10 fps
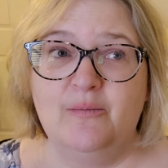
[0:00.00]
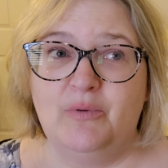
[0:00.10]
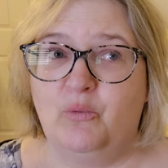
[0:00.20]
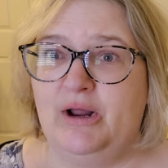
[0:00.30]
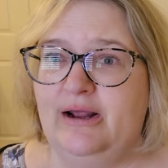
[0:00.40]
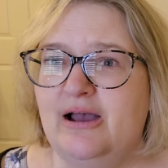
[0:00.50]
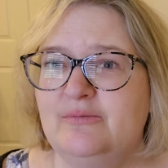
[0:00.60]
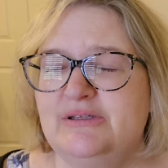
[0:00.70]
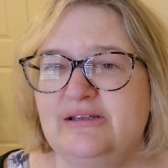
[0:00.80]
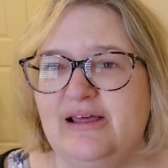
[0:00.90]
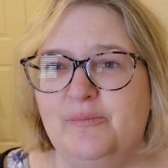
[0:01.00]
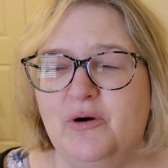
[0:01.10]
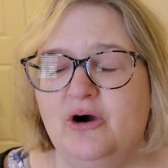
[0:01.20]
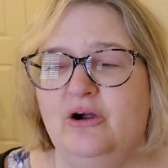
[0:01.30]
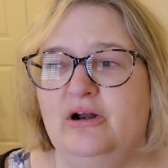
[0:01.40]
But when it comes to that
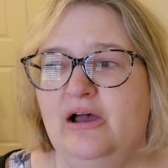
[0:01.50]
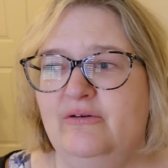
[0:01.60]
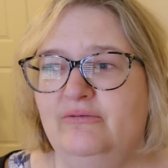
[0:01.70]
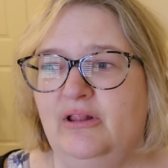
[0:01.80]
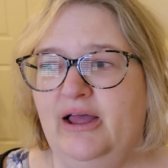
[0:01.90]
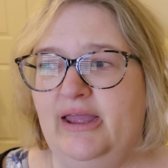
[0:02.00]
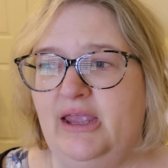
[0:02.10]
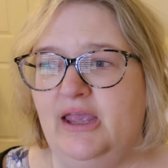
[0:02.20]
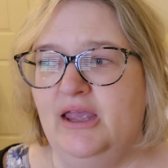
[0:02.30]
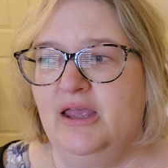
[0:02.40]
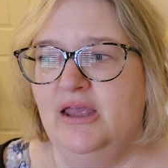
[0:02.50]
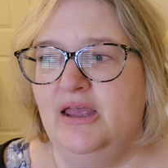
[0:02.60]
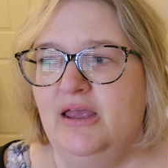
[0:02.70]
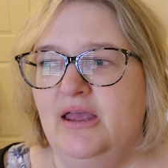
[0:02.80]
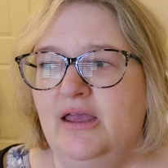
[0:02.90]
part of like,
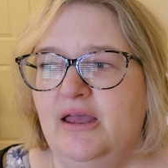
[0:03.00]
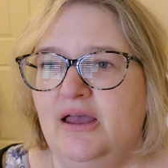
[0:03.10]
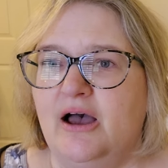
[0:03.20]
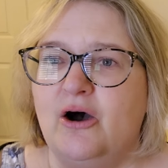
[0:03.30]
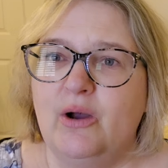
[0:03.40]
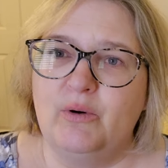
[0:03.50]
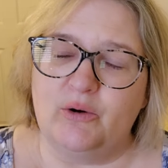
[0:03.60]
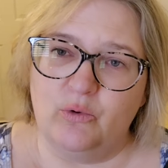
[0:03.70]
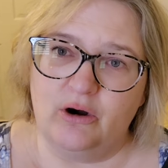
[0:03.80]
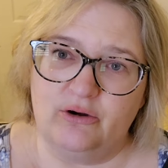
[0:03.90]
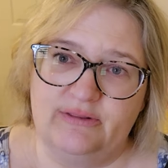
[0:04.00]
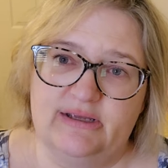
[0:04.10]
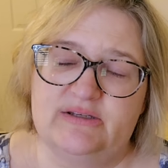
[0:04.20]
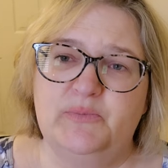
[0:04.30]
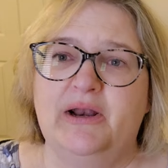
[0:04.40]
oh, I want to work on
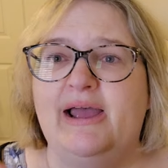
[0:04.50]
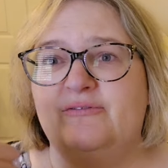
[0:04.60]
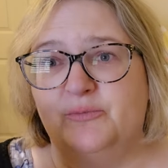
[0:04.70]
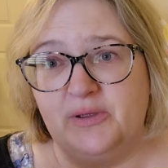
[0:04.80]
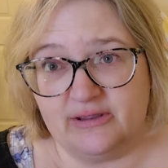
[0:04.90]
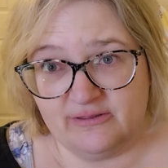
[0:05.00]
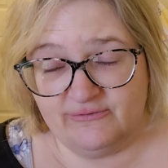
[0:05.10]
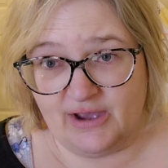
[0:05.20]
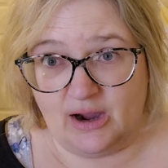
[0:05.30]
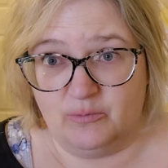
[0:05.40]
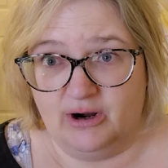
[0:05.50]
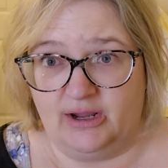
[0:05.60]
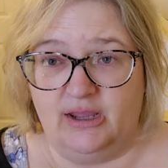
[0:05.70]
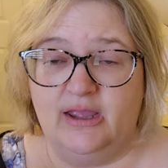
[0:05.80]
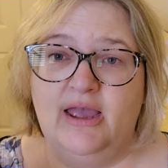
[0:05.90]
this, but I have to pick the
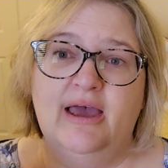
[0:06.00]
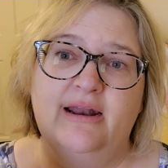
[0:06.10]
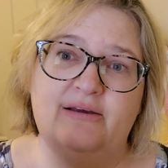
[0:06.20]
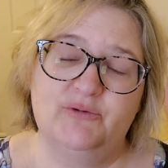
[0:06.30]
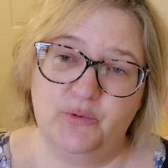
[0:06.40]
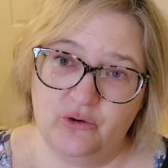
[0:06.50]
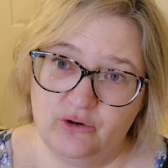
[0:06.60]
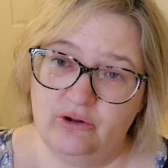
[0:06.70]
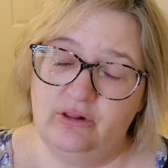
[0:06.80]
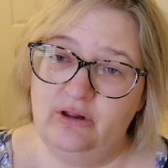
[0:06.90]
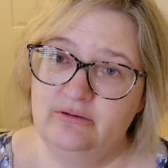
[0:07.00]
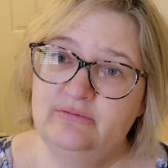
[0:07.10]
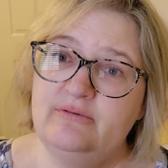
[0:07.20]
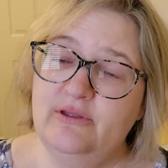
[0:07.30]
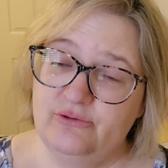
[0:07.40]
fabric and I have to pull
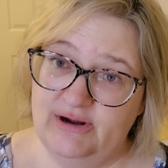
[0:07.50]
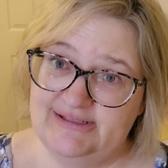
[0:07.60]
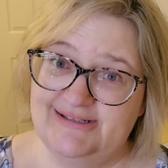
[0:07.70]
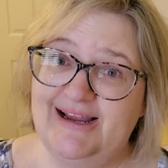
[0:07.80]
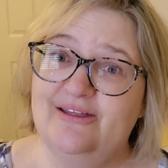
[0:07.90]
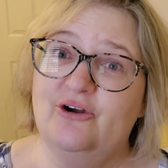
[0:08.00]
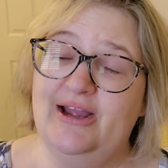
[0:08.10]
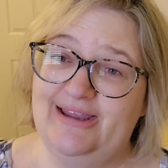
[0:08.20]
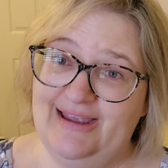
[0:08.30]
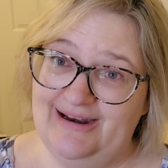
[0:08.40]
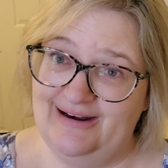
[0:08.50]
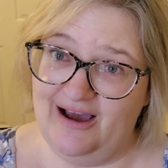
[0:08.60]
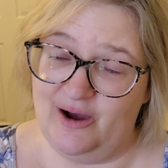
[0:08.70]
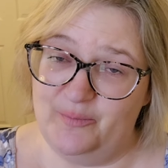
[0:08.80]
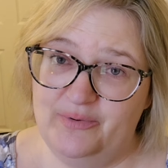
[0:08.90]
the threads together and kit it
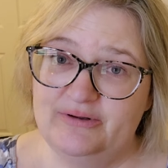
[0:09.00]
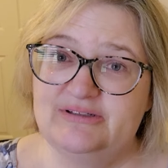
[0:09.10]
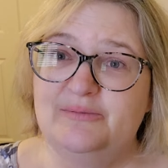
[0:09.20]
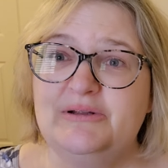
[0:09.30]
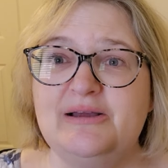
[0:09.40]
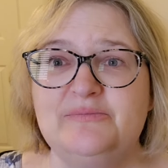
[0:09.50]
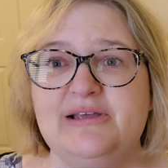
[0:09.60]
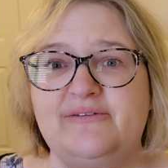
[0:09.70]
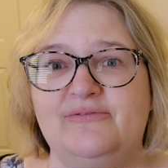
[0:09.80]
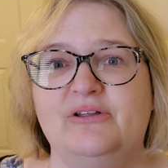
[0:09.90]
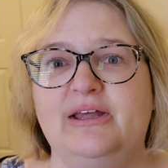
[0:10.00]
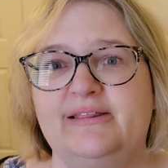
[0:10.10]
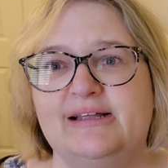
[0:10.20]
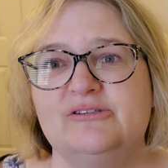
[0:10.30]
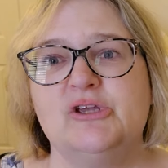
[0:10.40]
up. Sometimes I feel like
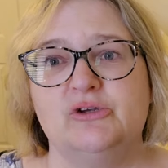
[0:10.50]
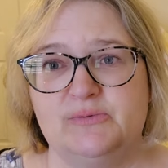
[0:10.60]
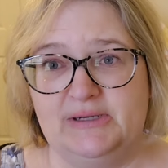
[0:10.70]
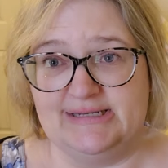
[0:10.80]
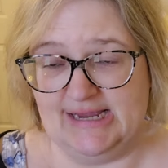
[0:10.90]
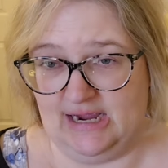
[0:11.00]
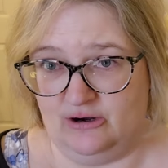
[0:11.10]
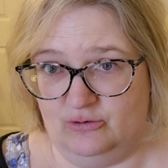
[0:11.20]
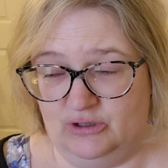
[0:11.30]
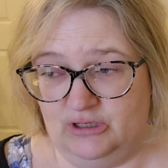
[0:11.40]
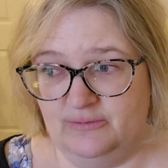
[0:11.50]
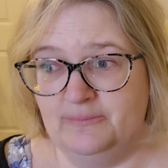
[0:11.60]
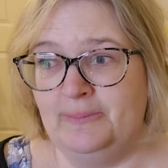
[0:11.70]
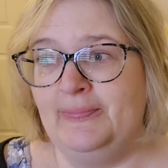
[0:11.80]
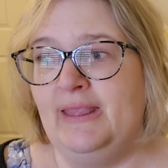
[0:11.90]
that slows me down
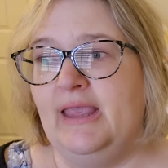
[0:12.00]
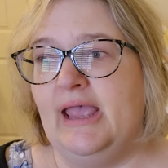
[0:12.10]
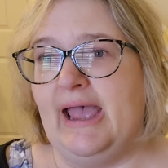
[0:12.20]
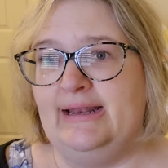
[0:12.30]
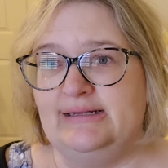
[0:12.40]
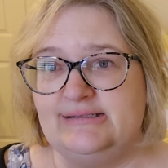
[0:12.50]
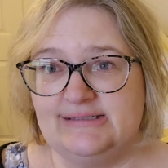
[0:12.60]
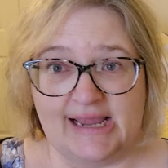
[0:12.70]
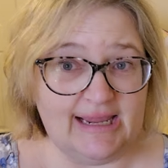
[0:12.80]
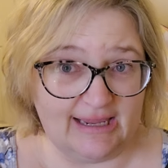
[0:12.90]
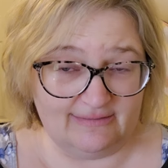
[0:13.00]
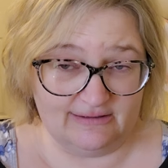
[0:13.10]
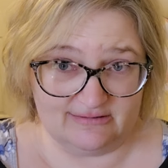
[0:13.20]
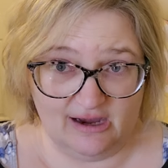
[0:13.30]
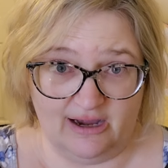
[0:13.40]
and is taking the
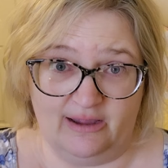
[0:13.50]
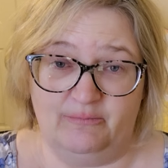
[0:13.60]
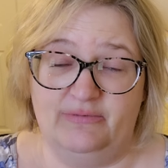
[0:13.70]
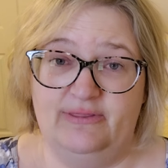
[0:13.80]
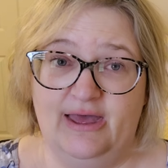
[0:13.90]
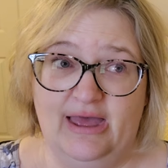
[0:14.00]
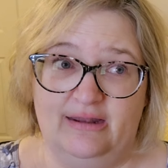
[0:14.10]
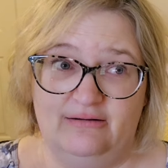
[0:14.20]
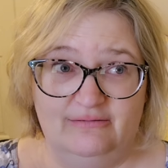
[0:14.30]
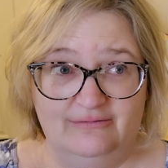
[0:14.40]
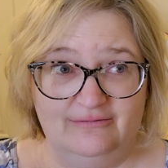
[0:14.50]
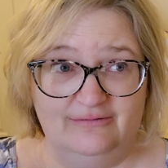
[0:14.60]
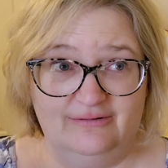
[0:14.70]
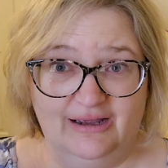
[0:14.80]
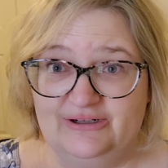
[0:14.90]
time that
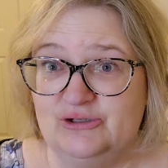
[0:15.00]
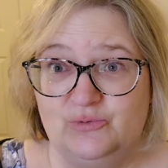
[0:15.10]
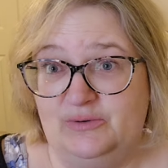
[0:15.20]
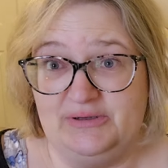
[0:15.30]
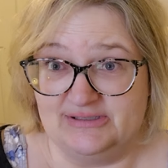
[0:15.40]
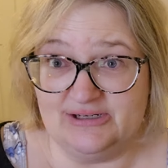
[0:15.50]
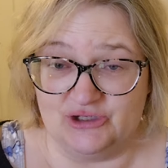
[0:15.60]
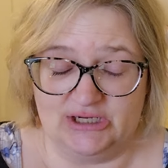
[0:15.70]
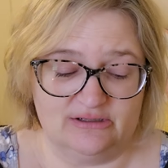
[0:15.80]
I just want to be stitching.